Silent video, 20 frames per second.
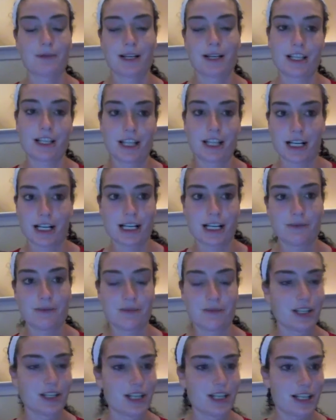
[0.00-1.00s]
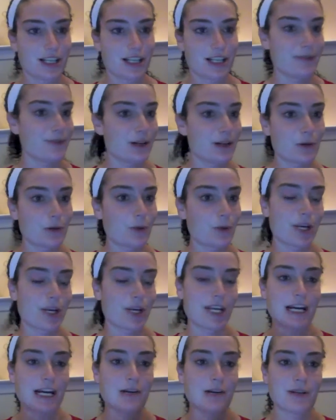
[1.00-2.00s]
by the time that I'm done with
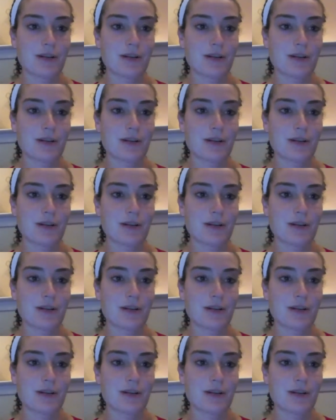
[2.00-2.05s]
working out.